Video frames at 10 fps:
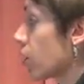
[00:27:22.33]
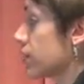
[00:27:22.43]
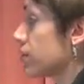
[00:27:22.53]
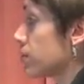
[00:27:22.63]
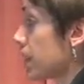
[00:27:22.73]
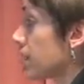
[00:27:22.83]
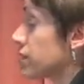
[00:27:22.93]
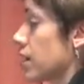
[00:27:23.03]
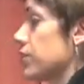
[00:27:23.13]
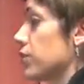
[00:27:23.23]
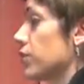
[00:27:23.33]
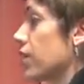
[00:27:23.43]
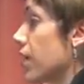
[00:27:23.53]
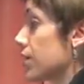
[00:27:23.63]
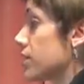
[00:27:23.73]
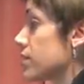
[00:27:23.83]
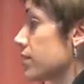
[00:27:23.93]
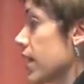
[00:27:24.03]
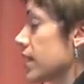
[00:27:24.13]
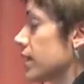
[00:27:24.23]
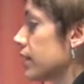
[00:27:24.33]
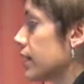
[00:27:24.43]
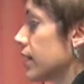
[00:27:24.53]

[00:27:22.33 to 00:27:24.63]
one of the best hunters on the savannah.